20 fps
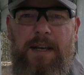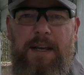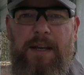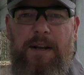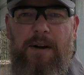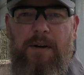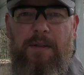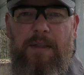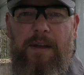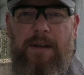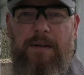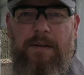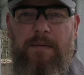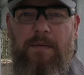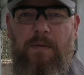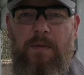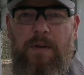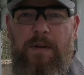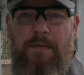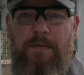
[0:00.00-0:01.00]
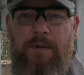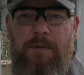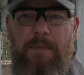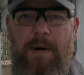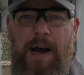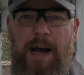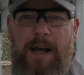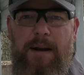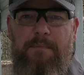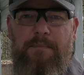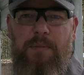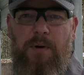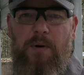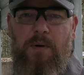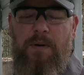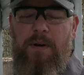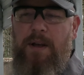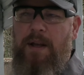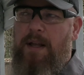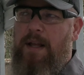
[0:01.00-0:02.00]
You know, if you buy it in
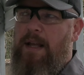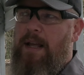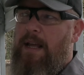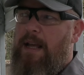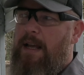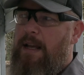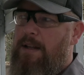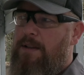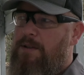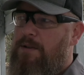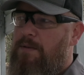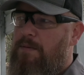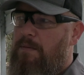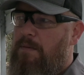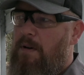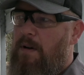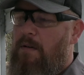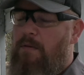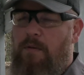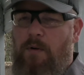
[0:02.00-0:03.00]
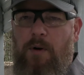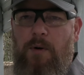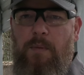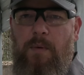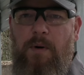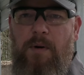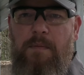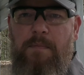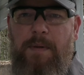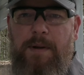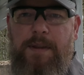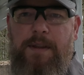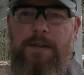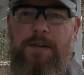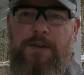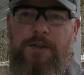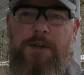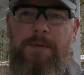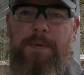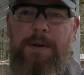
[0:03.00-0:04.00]
bulk, it's affordable, but then
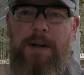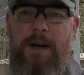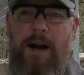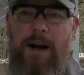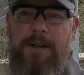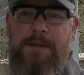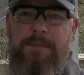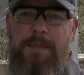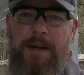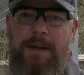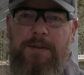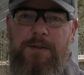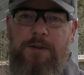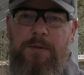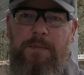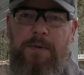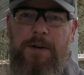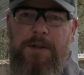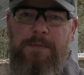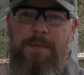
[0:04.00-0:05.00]
the shipping costs make it super